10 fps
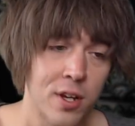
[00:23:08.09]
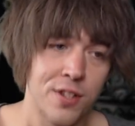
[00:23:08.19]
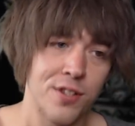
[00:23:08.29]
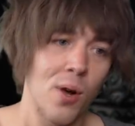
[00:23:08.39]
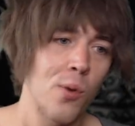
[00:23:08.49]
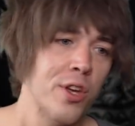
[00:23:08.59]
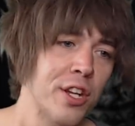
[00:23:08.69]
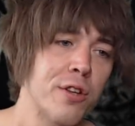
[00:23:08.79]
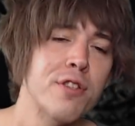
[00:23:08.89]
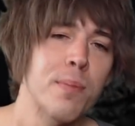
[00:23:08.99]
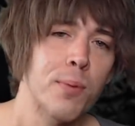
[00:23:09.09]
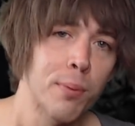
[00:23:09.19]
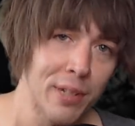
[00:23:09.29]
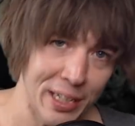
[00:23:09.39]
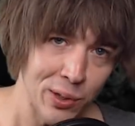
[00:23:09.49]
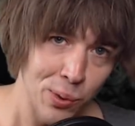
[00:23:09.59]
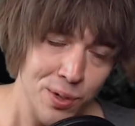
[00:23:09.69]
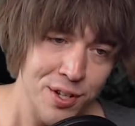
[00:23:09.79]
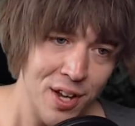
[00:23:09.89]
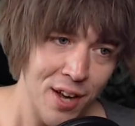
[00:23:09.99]
So you can do some really
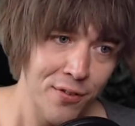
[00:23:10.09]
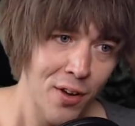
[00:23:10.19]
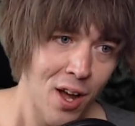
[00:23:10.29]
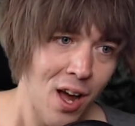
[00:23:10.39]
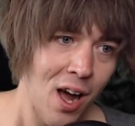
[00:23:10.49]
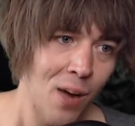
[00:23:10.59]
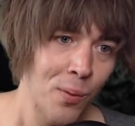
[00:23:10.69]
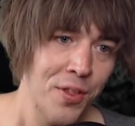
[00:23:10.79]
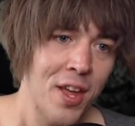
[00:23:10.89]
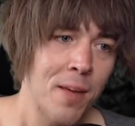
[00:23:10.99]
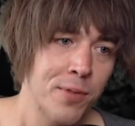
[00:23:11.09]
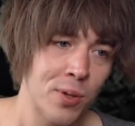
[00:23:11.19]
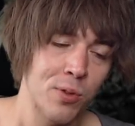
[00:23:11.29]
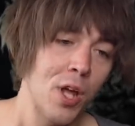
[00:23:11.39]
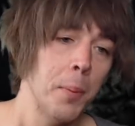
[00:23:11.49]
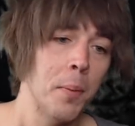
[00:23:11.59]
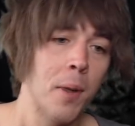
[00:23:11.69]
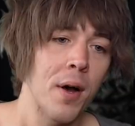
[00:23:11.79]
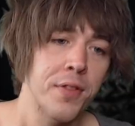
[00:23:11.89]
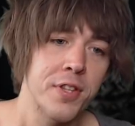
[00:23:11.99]
cool stuff with him. So double
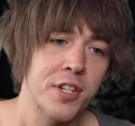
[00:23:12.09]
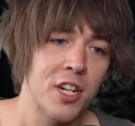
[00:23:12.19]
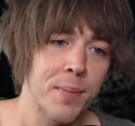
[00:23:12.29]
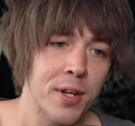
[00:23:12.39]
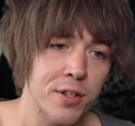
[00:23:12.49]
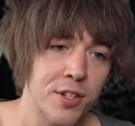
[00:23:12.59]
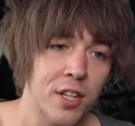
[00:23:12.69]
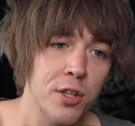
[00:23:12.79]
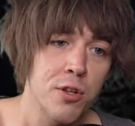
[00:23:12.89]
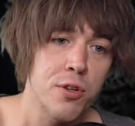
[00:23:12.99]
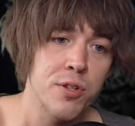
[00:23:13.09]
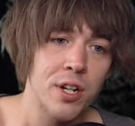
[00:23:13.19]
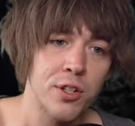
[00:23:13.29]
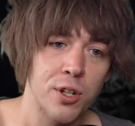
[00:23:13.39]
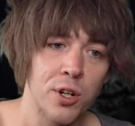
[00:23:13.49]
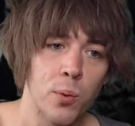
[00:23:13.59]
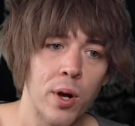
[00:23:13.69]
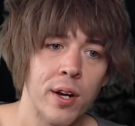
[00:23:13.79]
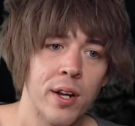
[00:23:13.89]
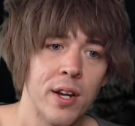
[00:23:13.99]
month is going to be your skill you use on turn 1.
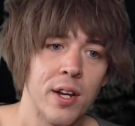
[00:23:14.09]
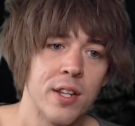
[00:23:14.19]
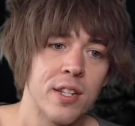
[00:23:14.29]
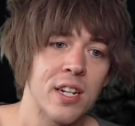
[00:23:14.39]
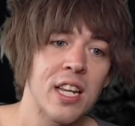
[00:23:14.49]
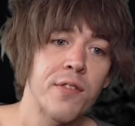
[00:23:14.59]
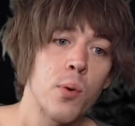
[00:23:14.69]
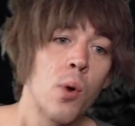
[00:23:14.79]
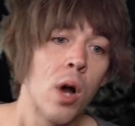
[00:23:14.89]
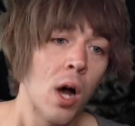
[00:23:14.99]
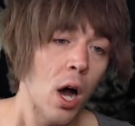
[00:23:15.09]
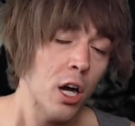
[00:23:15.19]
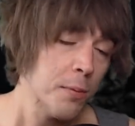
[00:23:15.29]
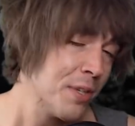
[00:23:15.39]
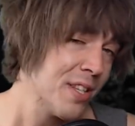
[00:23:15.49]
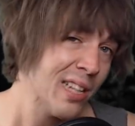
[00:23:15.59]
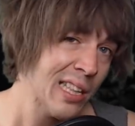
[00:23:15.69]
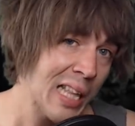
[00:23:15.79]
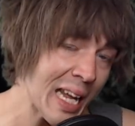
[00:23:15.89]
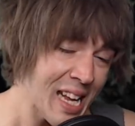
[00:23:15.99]
It's going to give you 100%
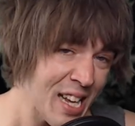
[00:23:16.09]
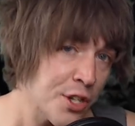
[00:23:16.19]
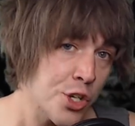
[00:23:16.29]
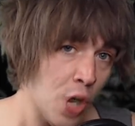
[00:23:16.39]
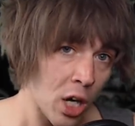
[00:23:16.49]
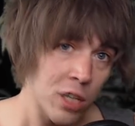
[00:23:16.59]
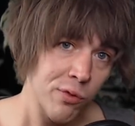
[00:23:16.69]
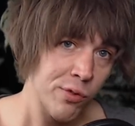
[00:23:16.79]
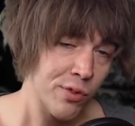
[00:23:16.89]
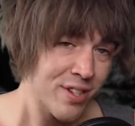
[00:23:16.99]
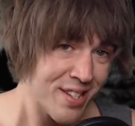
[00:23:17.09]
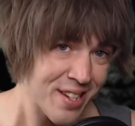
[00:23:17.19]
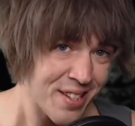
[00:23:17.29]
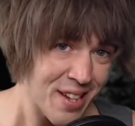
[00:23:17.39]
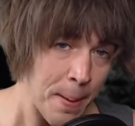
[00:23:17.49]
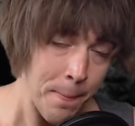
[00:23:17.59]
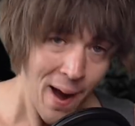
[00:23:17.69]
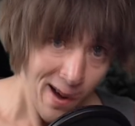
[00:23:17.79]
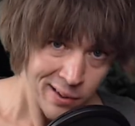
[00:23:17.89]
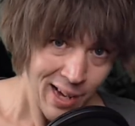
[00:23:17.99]
light and dark resist
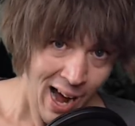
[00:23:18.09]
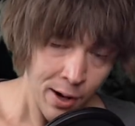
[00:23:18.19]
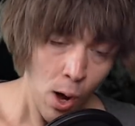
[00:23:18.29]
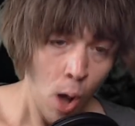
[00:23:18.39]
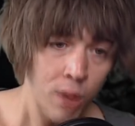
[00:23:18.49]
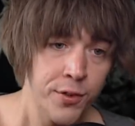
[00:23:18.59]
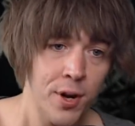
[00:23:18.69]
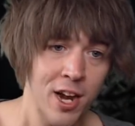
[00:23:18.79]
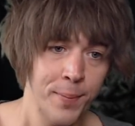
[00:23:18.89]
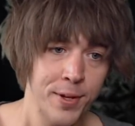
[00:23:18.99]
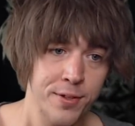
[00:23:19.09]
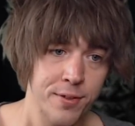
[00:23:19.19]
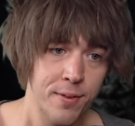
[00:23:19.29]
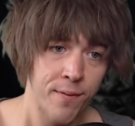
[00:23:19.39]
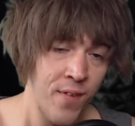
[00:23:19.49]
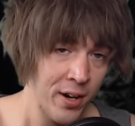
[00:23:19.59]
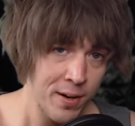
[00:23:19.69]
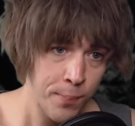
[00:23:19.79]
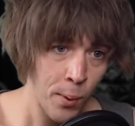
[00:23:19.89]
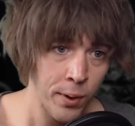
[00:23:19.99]
imperil on all of your enemies. Very
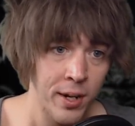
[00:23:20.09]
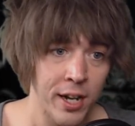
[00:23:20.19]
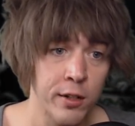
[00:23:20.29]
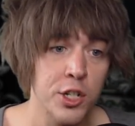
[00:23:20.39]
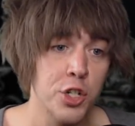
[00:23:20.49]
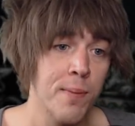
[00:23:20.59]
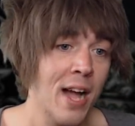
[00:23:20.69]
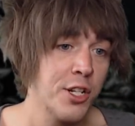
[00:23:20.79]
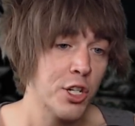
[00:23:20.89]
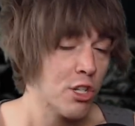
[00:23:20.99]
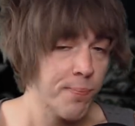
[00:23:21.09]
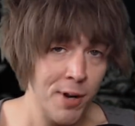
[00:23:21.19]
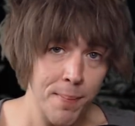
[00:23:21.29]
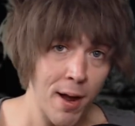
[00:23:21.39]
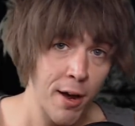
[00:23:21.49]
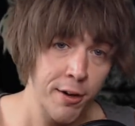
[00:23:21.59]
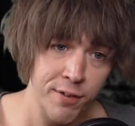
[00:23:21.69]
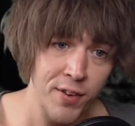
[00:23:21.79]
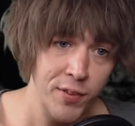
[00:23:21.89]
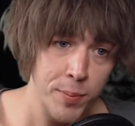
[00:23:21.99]
important. Increase your magic and spirit by
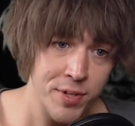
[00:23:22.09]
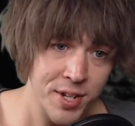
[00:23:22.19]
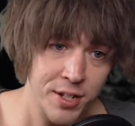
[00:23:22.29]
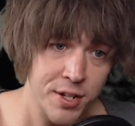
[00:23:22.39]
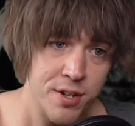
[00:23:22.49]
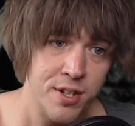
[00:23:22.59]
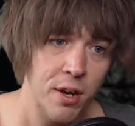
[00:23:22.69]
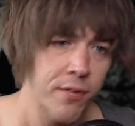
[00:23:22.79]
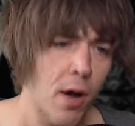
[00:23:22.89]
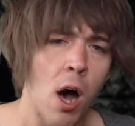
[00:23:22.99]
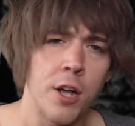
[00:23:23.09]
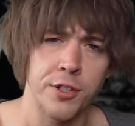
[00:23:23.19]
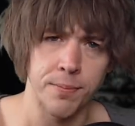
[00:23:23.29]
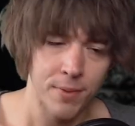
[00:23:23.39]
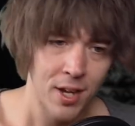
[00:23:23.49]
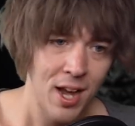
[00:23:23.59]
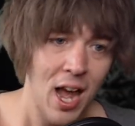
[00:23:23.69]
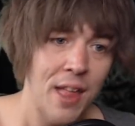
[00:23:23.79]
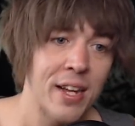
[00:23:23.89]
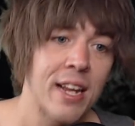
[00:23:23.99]
150% to yourself. Awesome.
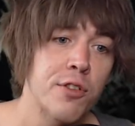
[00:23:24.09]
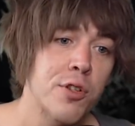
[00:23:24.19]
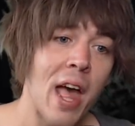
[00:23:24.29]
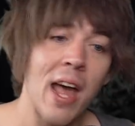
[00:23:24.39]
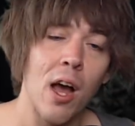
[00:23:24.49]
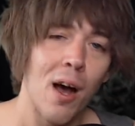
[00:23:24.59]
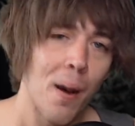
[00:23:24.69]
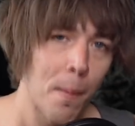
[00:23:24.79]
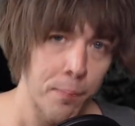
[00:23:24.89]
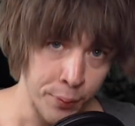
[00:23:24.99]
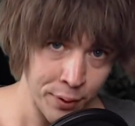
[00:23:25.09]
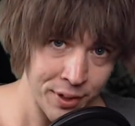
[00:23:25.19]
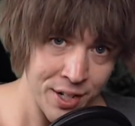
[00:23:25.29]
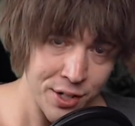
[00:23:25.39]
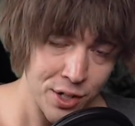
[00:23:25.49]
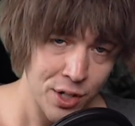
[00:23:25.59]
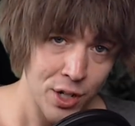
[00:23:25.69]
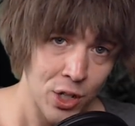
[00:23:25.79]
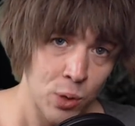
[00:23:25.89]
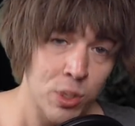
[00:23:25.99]
And then gives you that brilliant
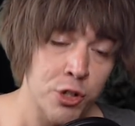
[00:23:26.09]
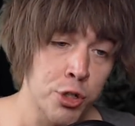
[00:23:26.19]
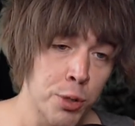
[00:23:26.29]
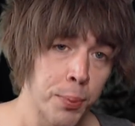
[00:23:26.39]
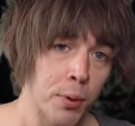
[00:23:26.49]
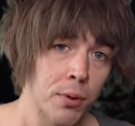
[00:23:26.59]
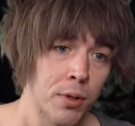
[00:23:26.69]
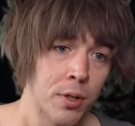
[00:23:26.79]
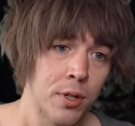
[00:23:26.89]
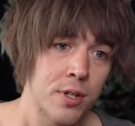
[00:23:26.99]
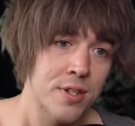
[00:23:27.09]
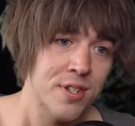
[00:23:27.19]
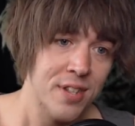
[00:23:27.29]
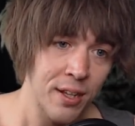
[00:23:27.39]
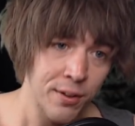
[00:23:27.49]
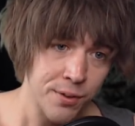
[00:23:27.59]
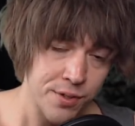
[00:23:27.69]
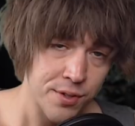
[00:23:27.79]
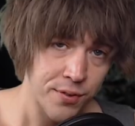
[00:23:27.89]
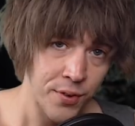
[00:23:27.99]
quadruple
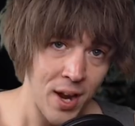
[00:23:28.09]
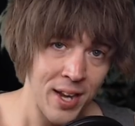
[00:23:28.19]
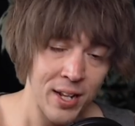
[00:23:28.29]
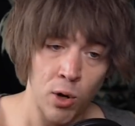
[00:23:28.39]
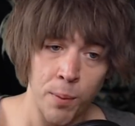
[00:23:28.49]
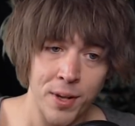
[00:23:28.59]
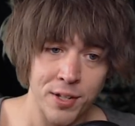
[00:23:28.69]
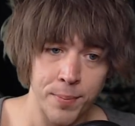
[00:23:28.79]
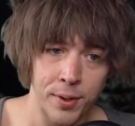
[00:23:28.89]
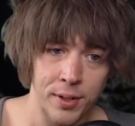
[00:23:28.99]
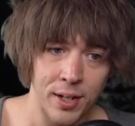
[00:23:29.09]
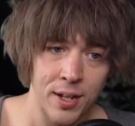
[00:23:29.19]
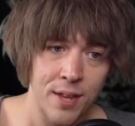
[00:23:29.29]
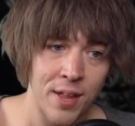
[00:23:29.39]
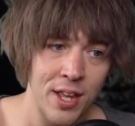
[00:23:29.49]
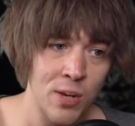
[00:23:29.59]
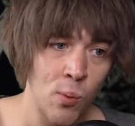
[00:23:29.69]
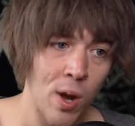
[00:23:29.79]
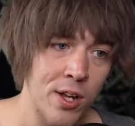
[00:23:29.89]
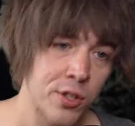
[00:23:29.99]
skills for any Golbez ability that you
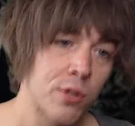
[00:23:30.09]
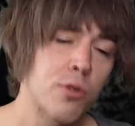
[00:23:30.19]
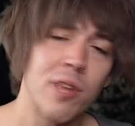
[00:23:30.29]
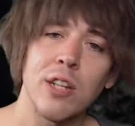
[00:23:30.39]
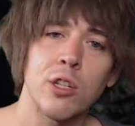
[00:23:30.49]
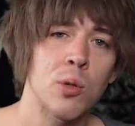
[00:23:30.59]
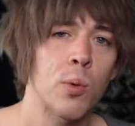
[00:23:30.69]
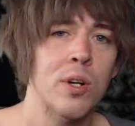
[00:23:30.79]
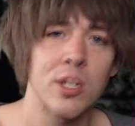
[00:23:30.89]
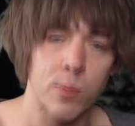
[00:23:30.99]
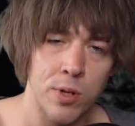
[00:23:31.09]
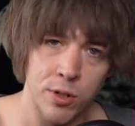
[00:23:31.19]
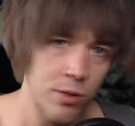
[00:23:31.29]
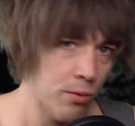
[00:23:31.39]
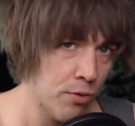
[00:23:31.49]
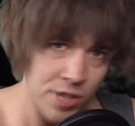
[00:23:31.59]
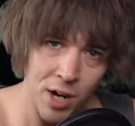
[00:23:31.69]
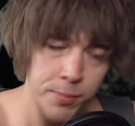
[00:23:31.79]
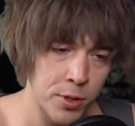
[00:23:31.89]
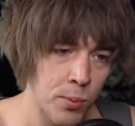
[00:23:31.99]
want. So you do that turn 1. That's what you do. You
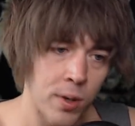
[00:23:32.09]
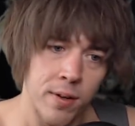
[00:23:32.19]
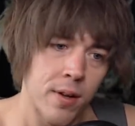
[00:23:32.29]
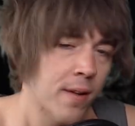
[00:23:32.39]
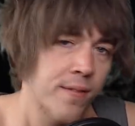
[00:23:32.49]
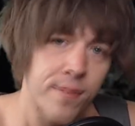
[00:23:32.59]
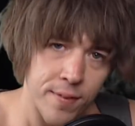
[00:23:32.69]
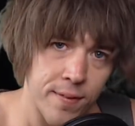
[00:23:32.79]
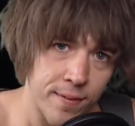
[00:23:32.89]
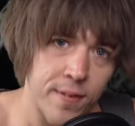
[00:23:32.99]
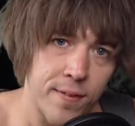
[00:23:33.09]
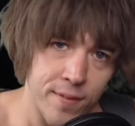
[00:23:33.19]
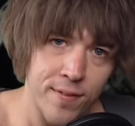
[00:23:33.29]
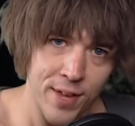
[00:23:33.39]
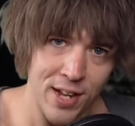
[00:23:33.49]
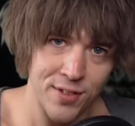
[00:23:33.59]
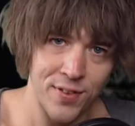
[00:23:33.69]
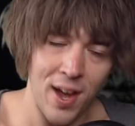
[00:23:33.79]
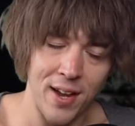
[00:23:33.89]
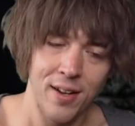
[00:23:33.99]
set up turn 1. That's
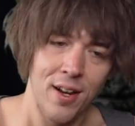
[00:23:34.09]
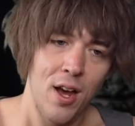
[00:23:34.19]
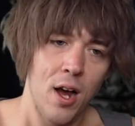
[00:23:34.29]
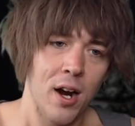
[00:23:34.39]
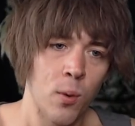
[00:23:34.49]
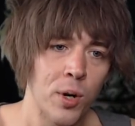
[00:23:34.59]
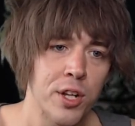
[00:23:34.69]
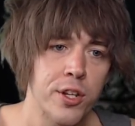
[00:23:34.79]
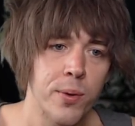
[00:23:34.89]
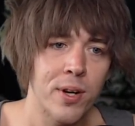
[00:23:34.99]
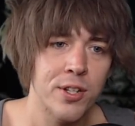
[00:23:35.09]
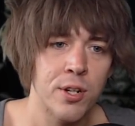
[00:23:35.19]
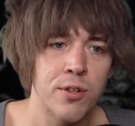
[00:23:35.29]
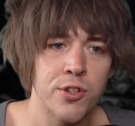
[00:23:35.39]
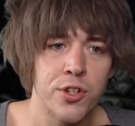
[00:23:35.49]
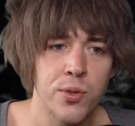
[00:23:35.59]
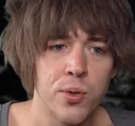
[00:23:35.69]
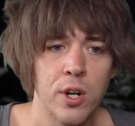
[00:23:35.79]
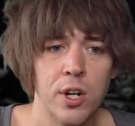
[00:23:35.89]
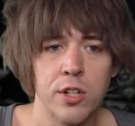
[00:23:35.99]
fine. All right, what do you do on turn
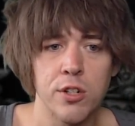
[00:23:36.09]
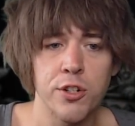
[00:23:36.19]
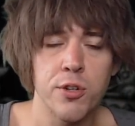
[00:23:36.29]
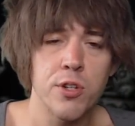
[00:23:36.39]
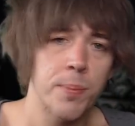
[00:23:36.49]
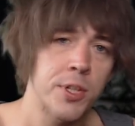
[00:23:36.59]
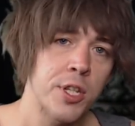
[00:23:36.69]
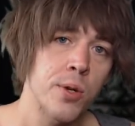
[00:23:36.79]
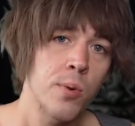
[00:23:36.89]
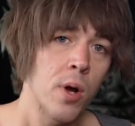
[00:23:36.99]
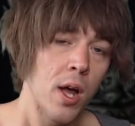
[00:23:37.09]
2? Turn 2 is up to you.